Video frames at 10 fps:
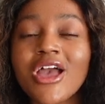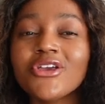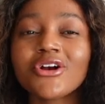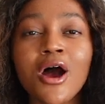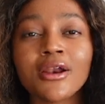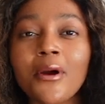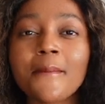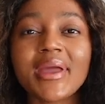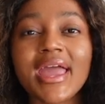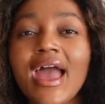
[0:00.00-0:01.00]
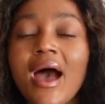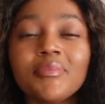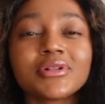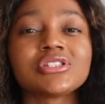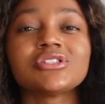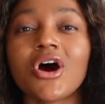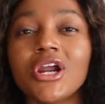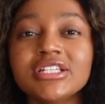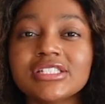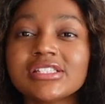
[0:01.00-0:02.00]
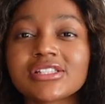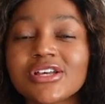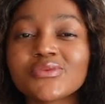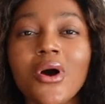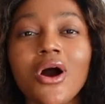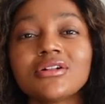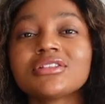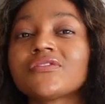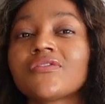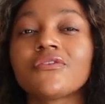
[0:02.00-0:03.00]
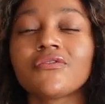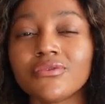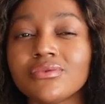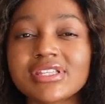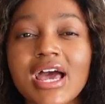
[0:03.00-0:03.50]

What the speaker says: You can't compare apples to oranges, because we're all different fruits,